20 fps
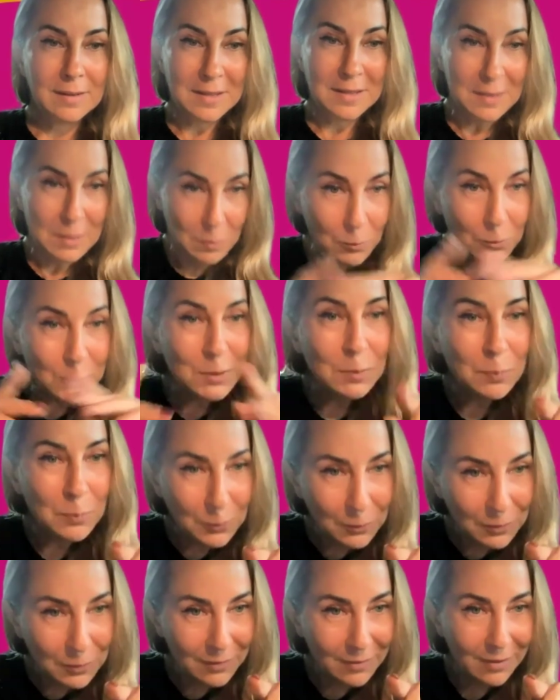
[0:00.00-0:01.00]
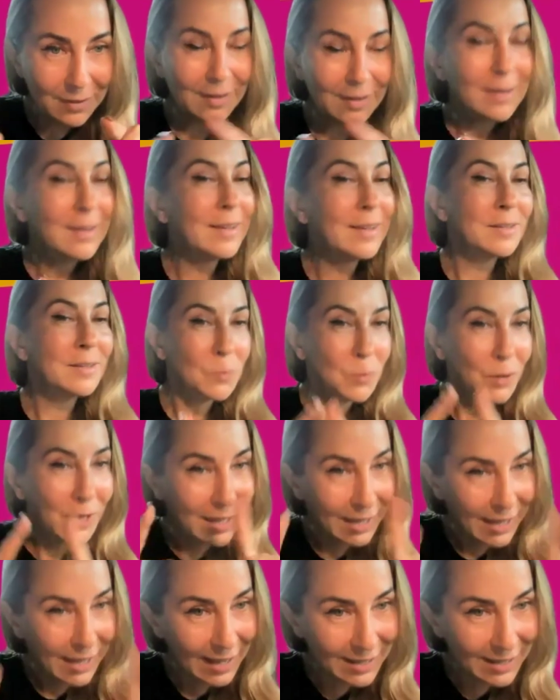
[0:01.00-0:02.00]
And the most important thing is
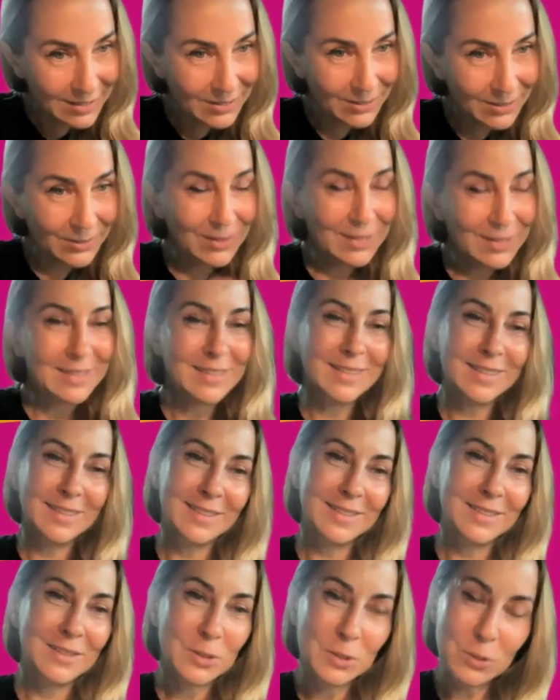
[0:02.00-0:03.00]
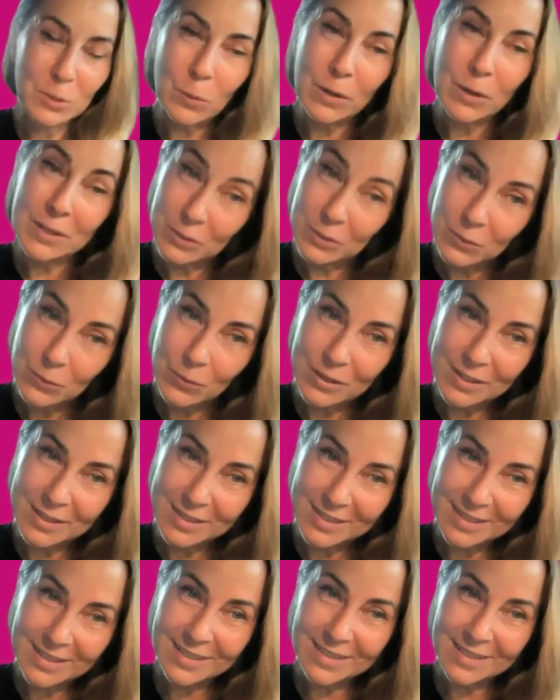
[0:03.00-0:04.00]
we can do it. So let's do
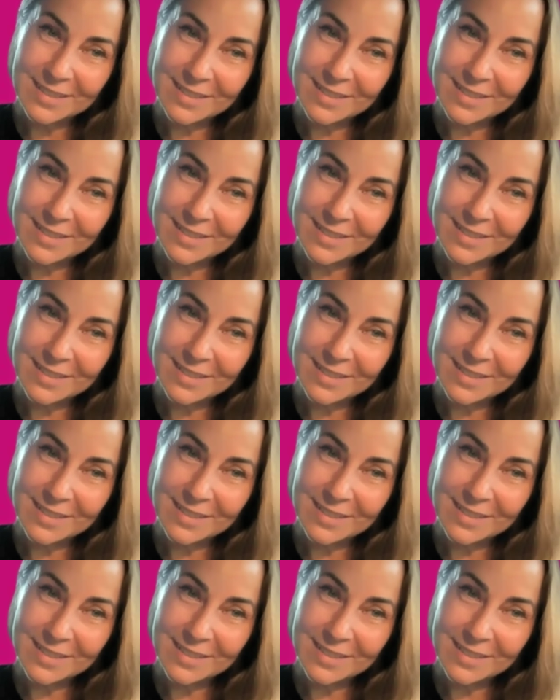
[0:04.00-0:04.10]
it.